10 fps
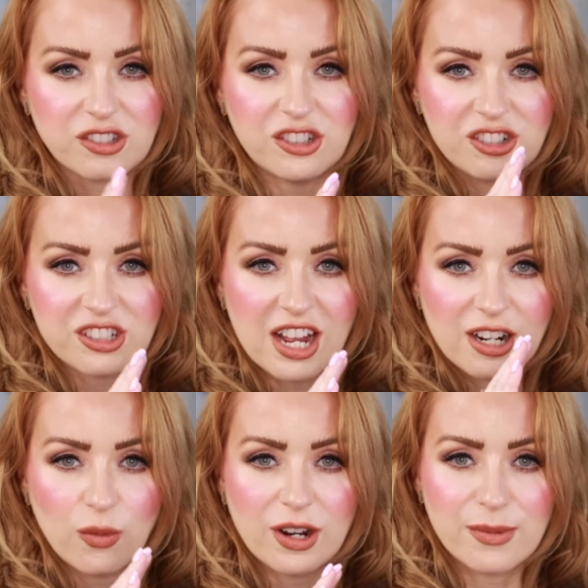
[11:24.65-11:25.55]
So you just
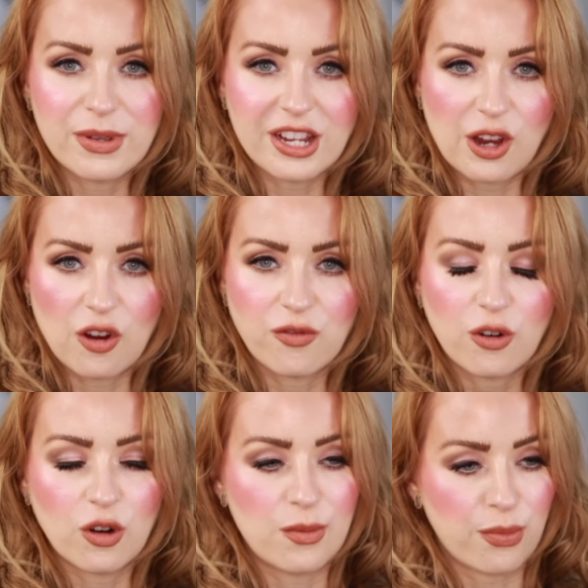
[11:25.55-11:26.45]
kind of wanna be
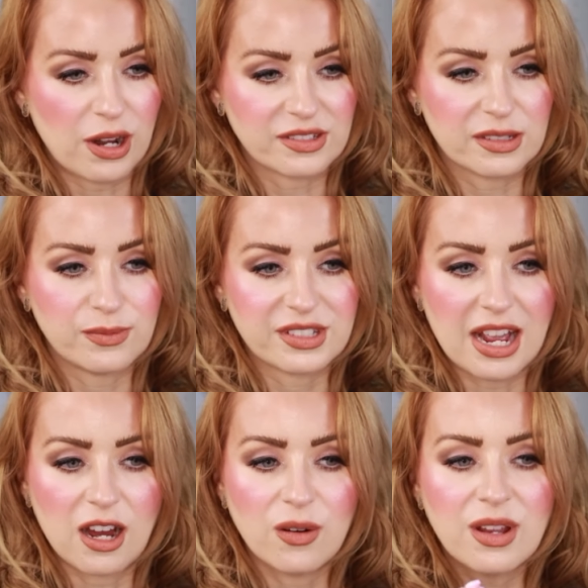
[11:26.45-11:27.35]
careful and press them
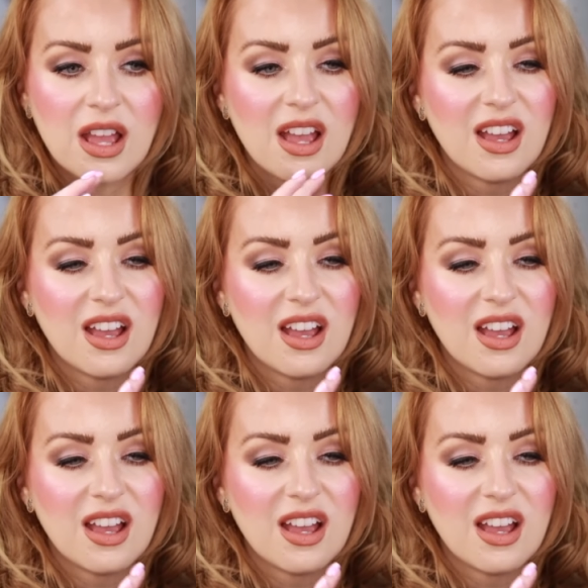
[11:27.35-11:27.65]
down.